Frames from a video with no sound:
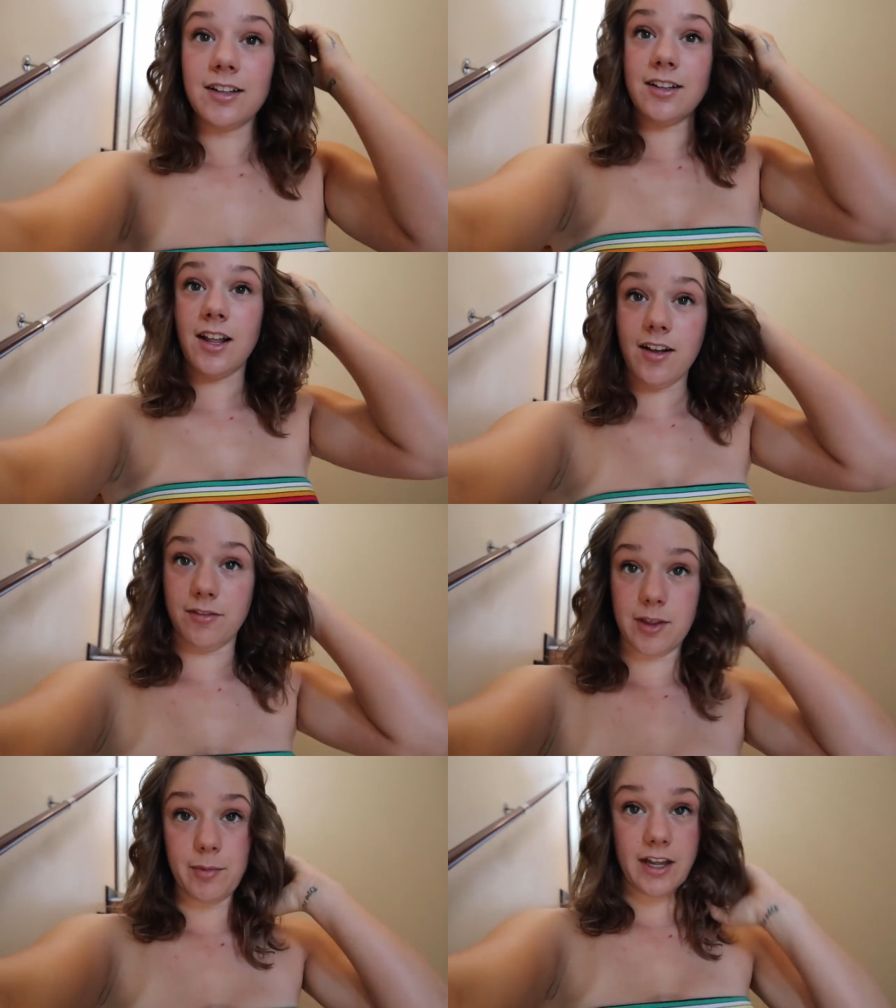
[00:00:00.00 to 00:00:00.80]

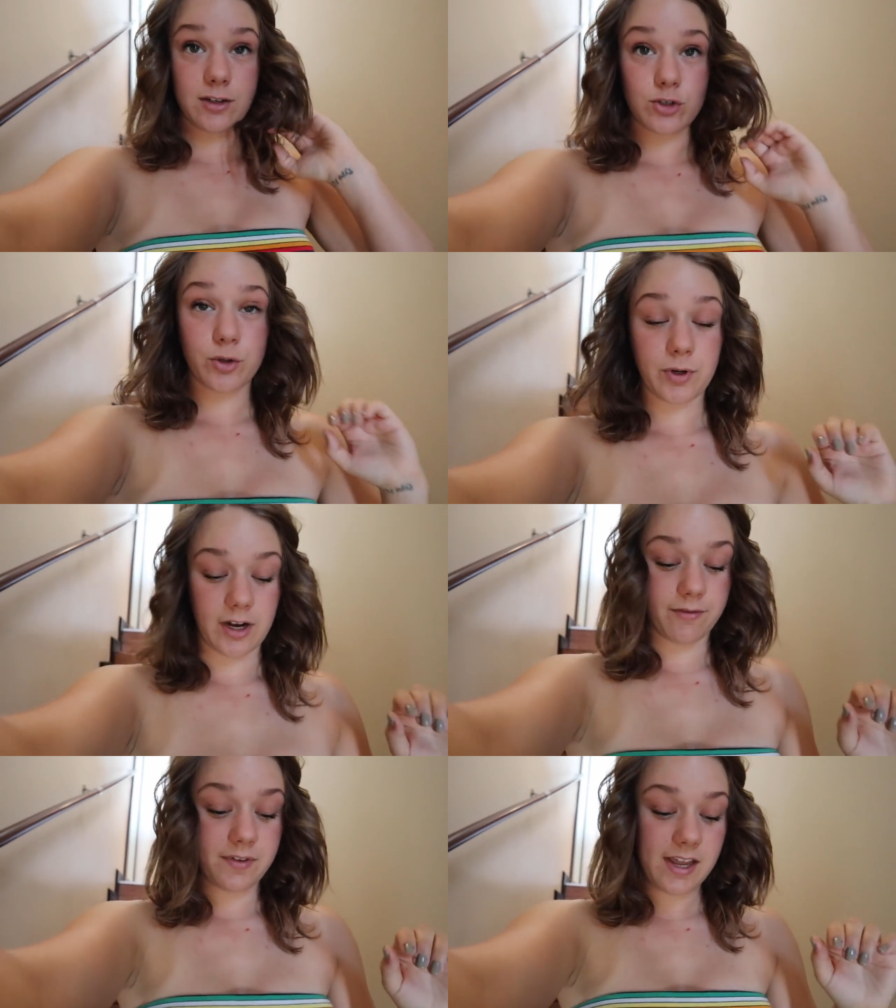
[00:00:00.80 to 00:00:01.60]
love the bed,
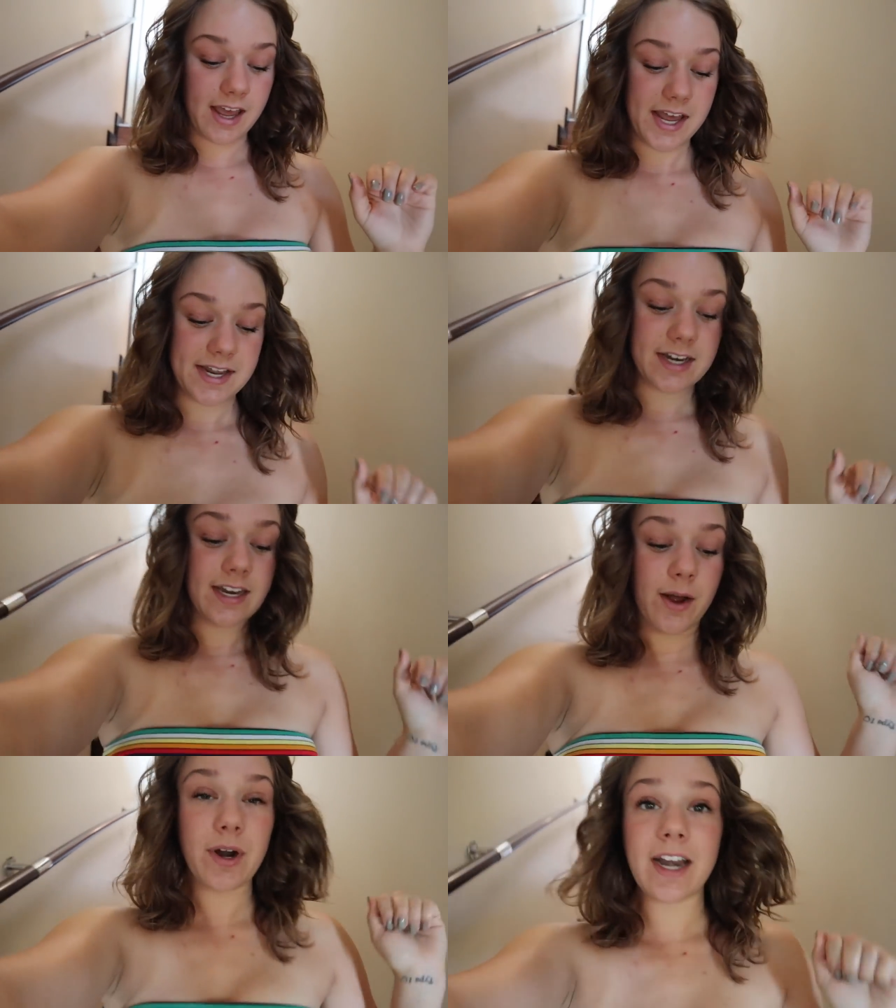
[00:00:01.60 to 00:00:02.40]
super comfy.
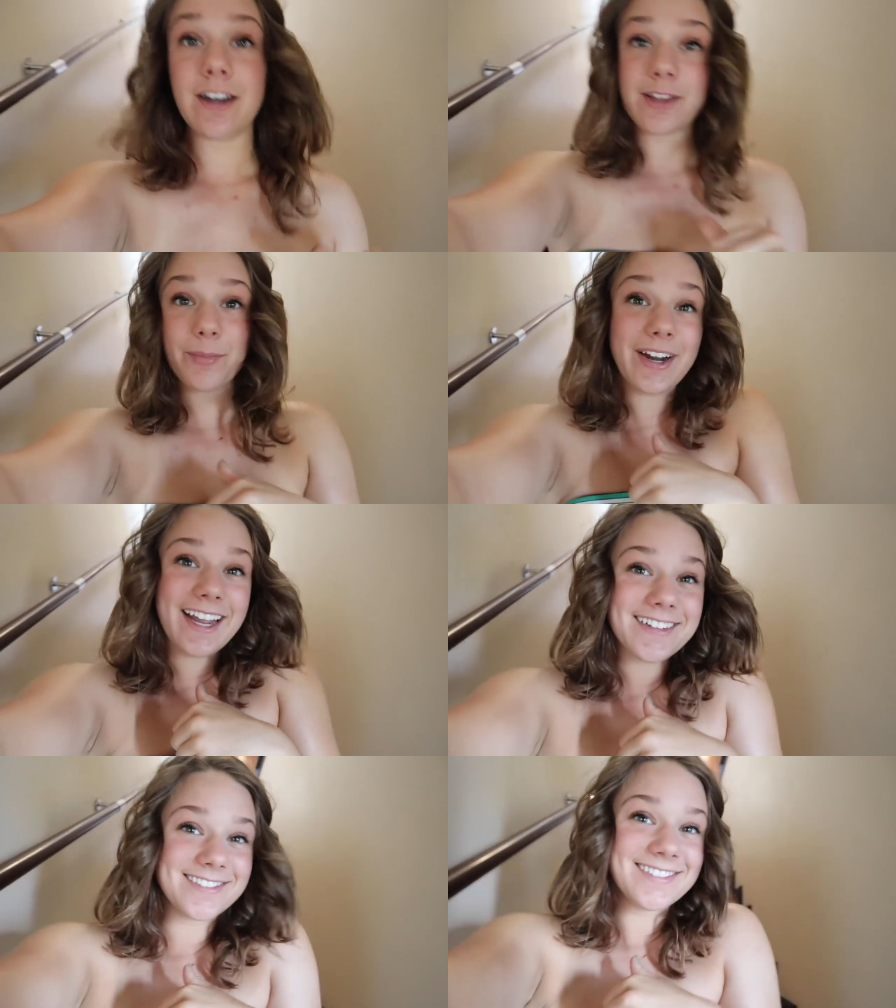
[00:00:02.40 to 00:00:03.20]
And now we're heading to the
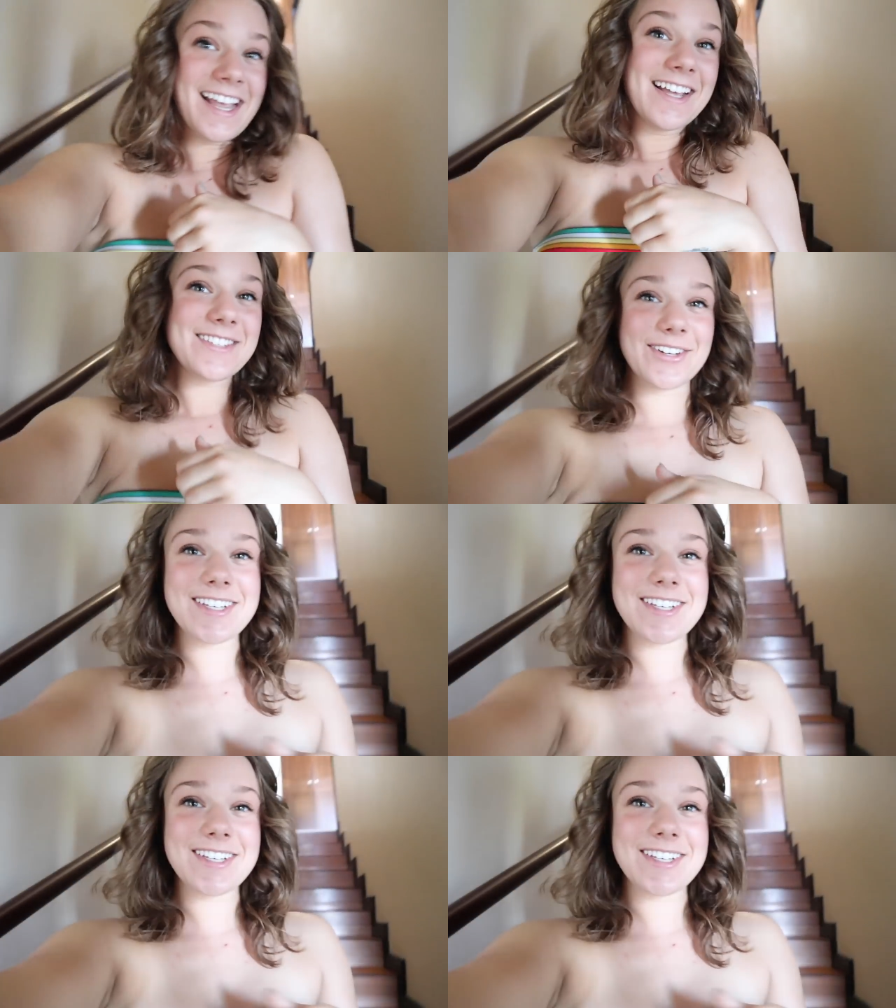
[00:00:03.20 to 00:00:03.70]
market. So